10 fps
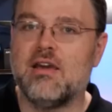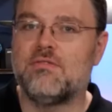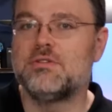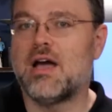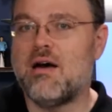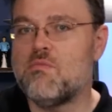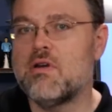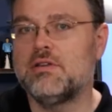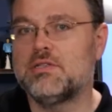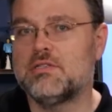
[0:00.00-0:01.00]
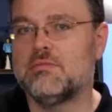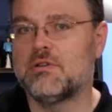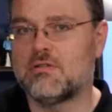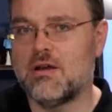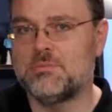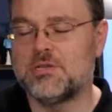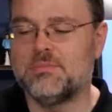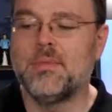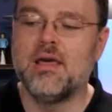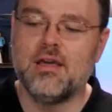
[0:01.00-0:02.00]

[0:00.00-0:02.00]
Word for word: If there's operating system corruption,